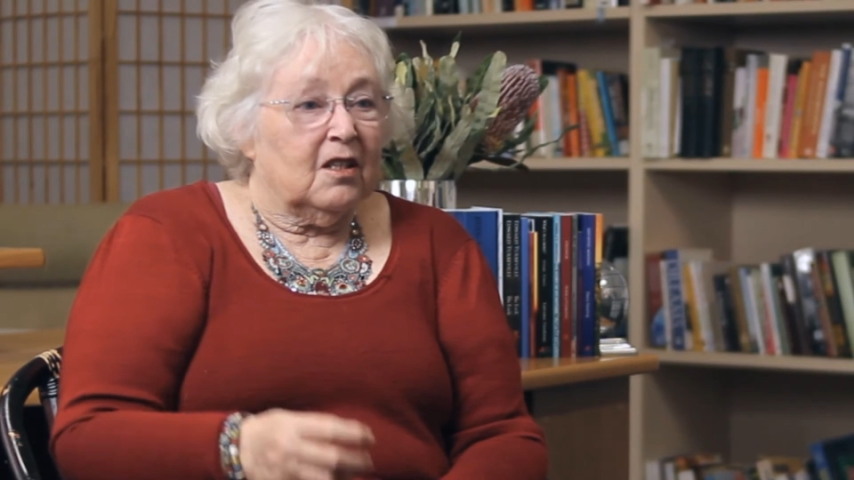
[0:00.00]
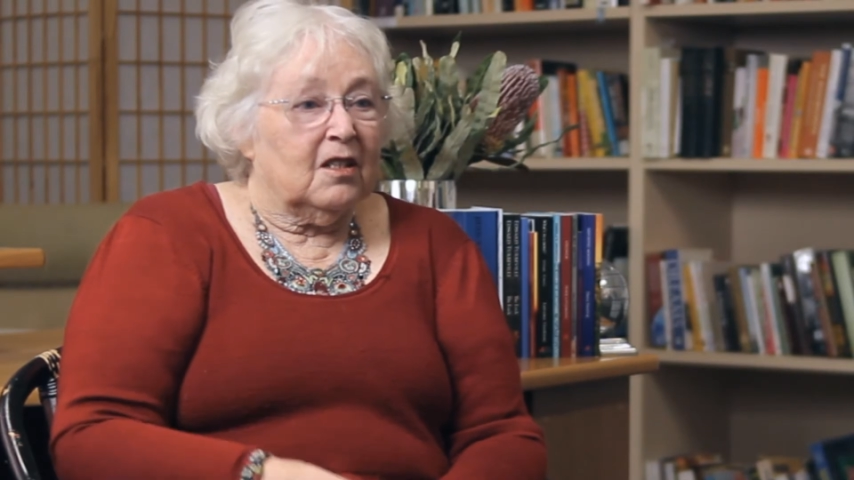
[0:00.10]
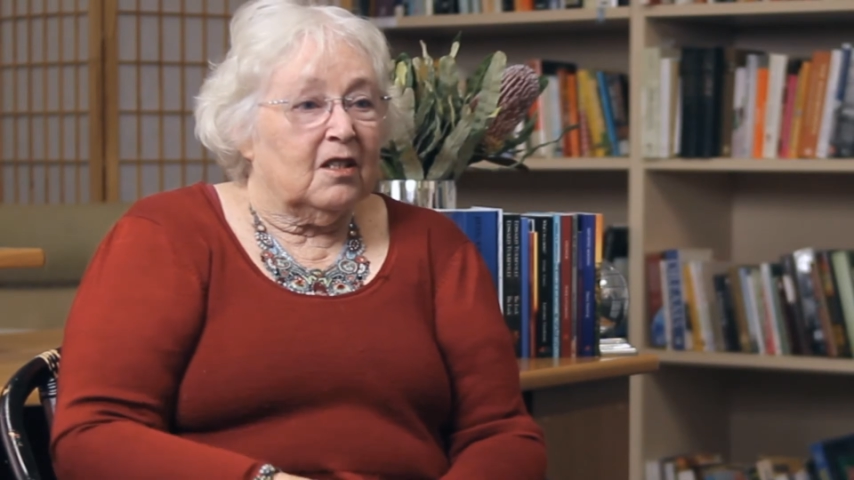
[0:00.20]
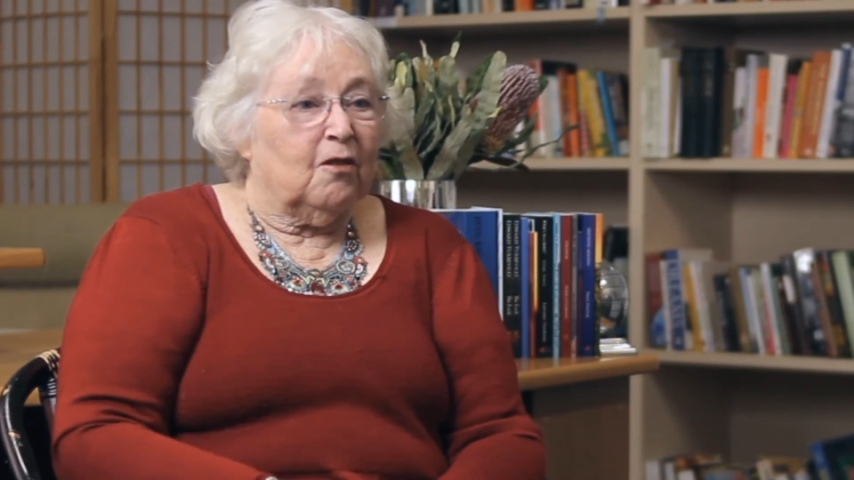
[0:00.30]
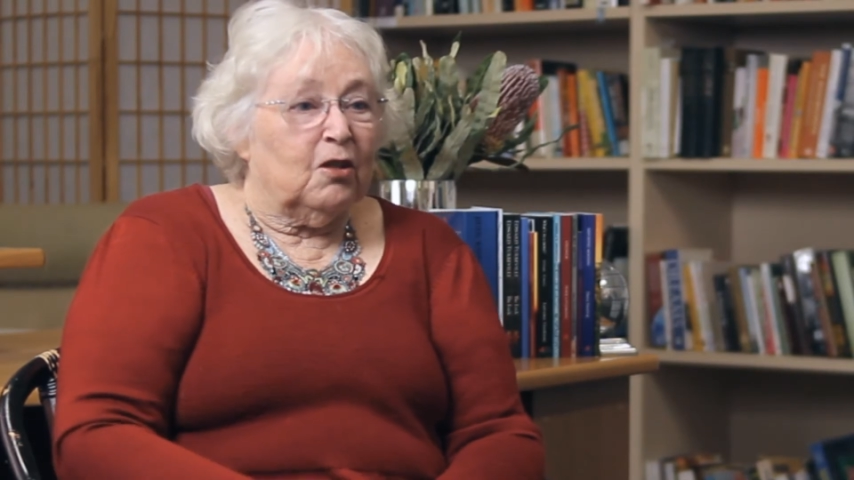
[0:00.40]

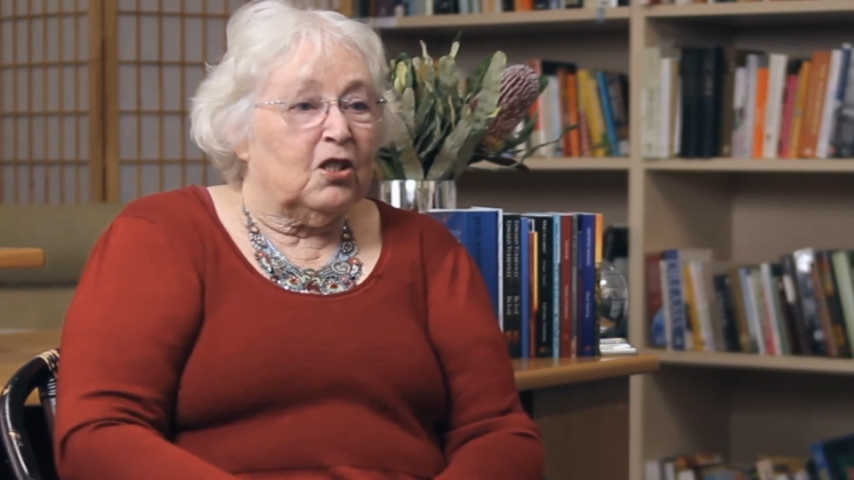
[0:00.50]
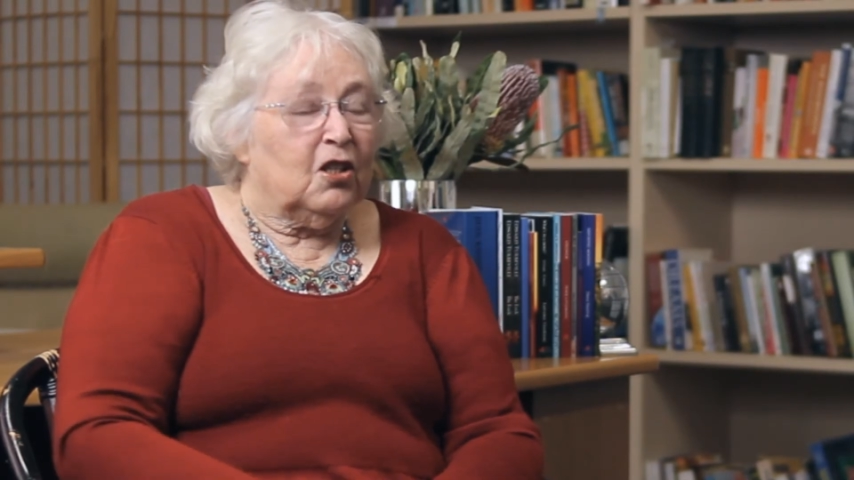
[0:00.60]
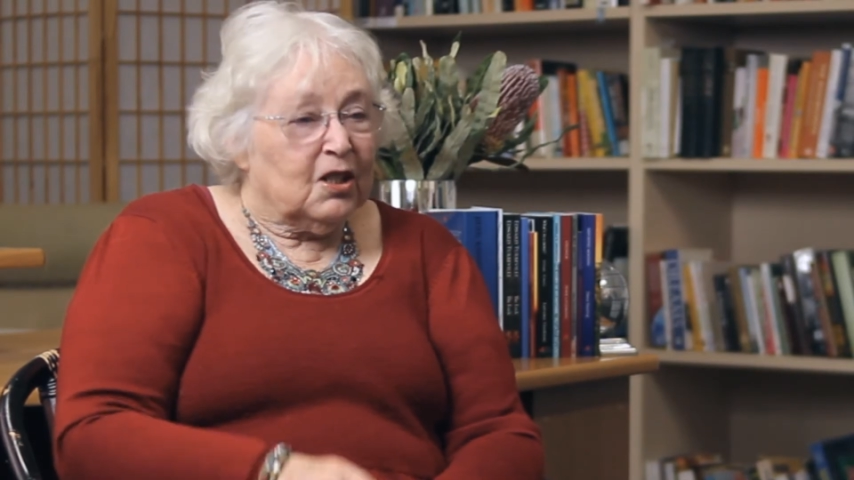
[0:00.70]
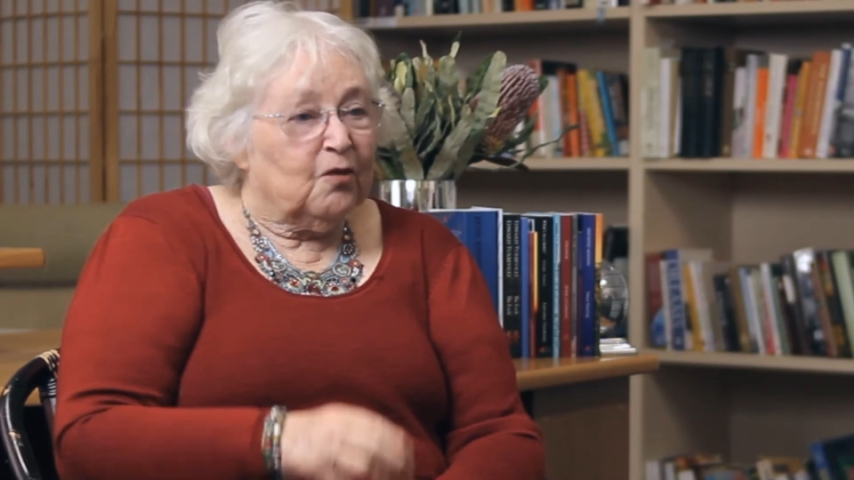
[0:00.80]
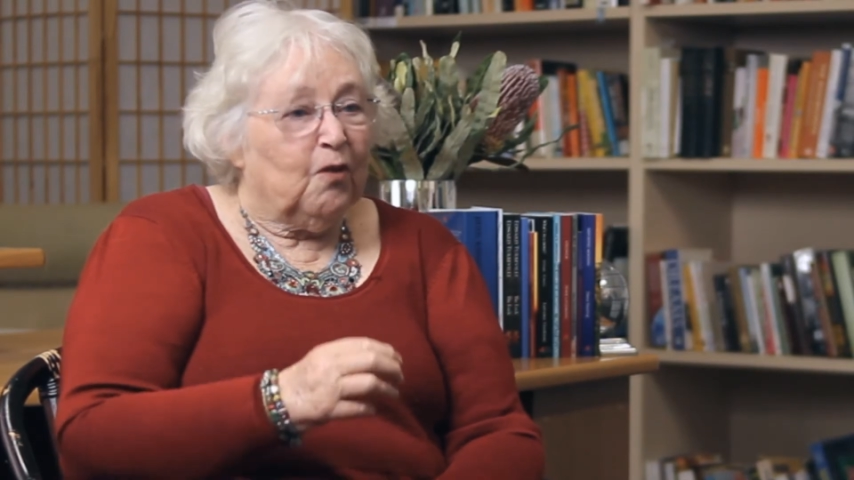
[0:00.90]
So it's
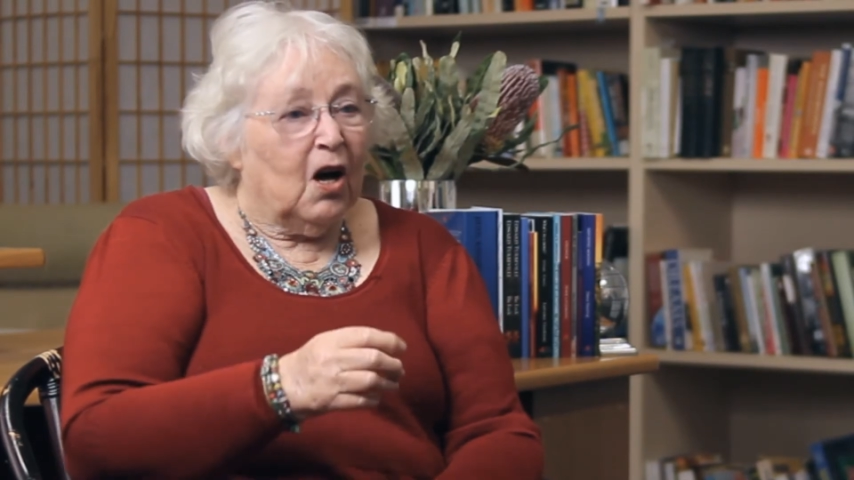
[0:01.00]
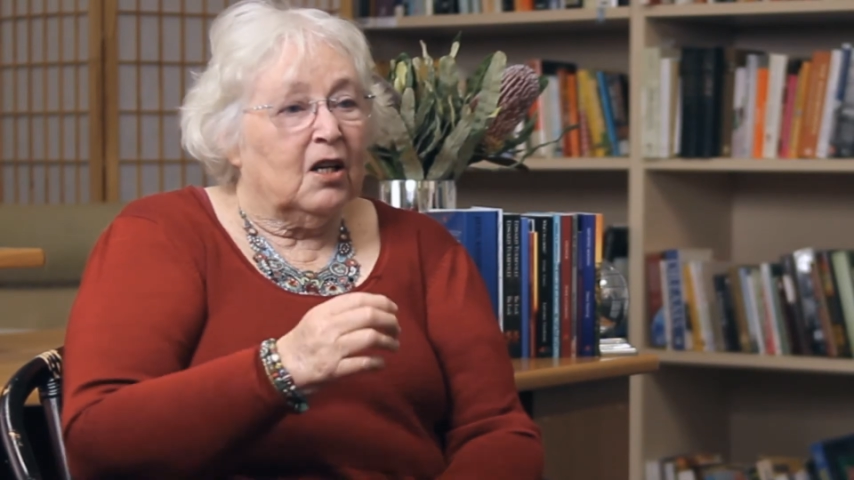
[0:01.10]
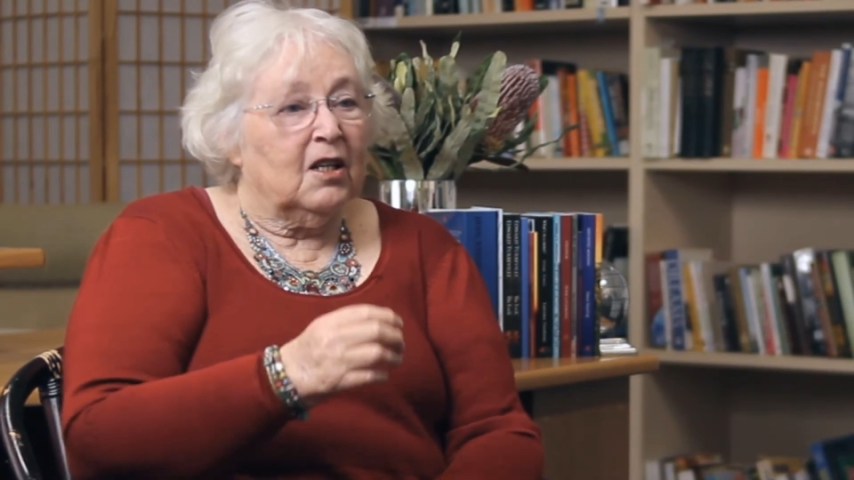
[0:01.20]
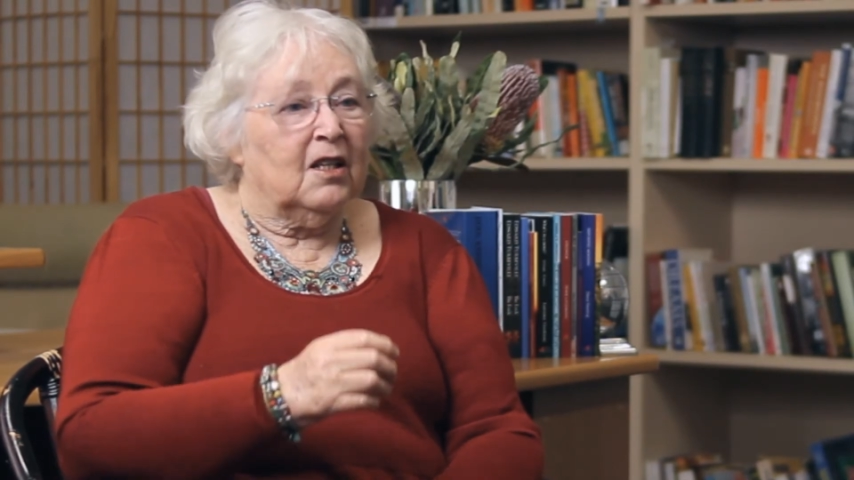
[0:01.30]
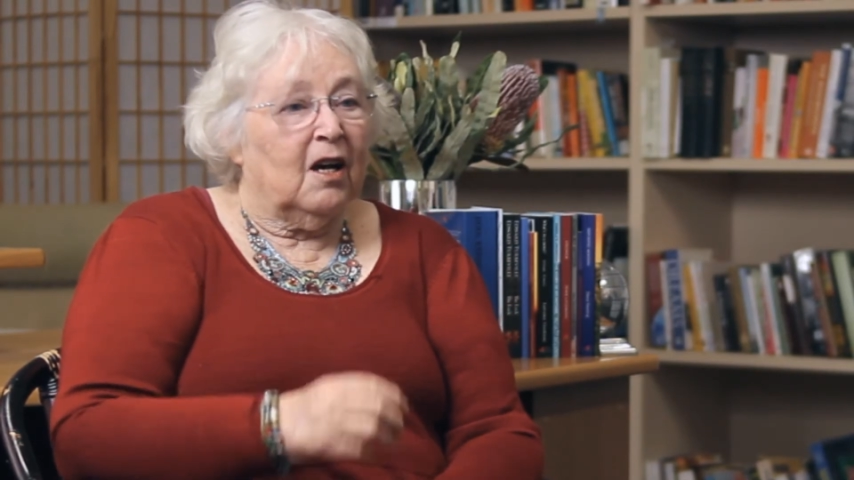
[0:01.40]
just
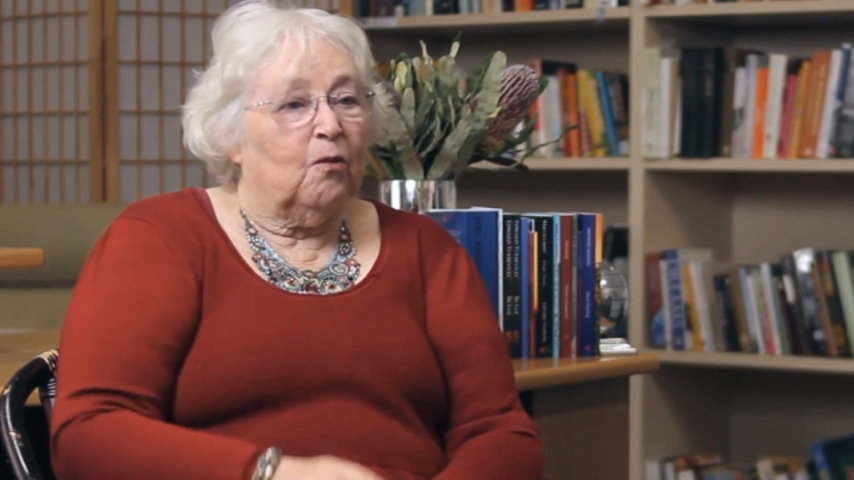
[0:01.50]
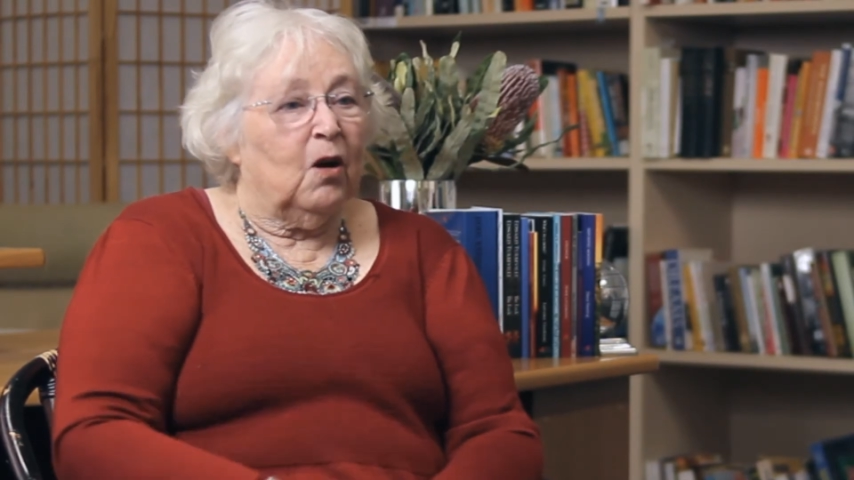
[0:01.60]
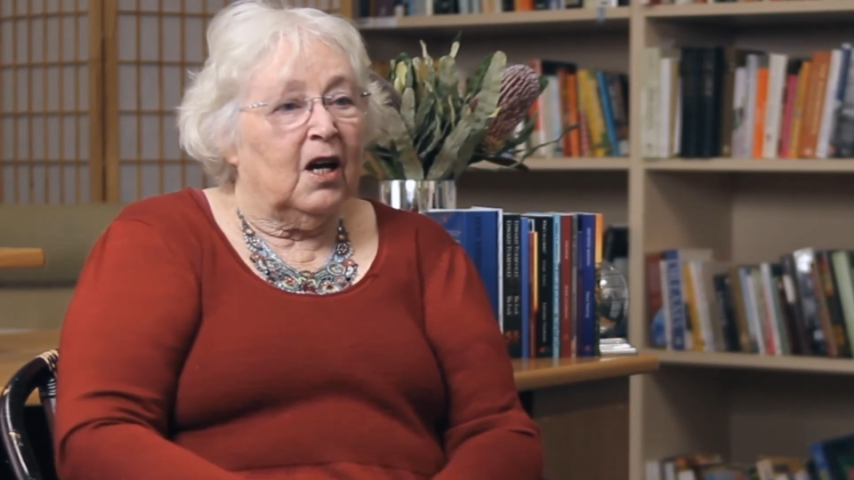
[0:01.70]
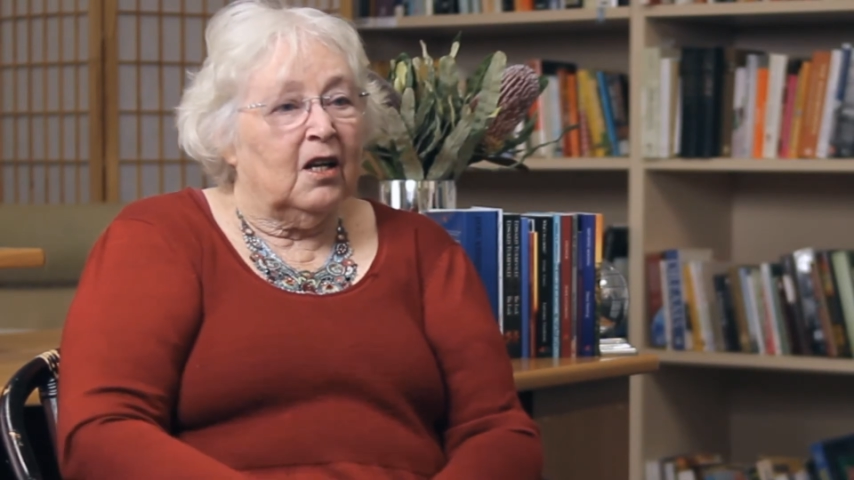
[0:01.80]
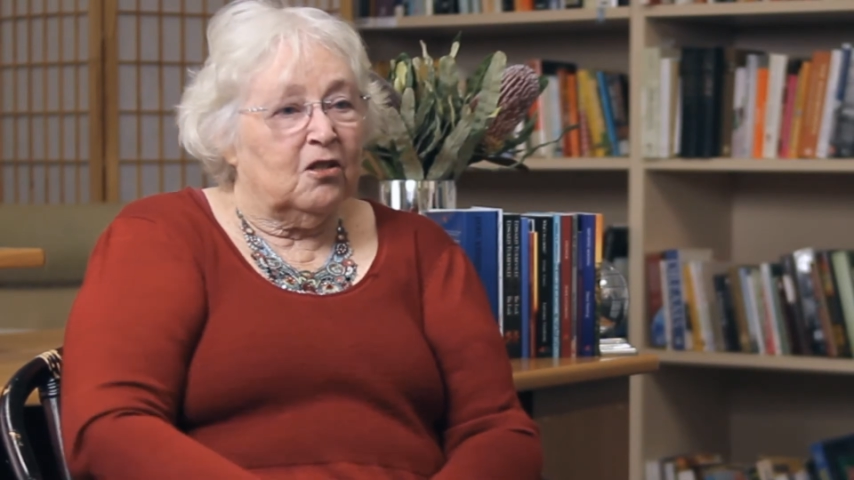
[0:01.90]
finding that
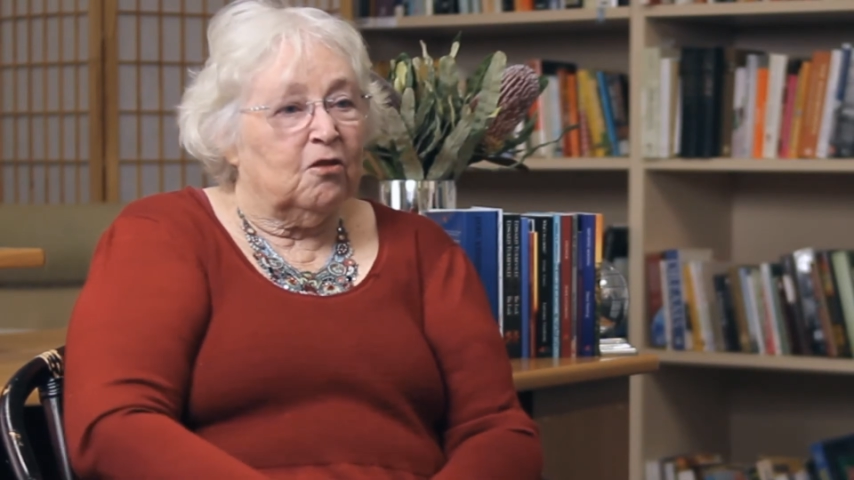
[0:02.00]
way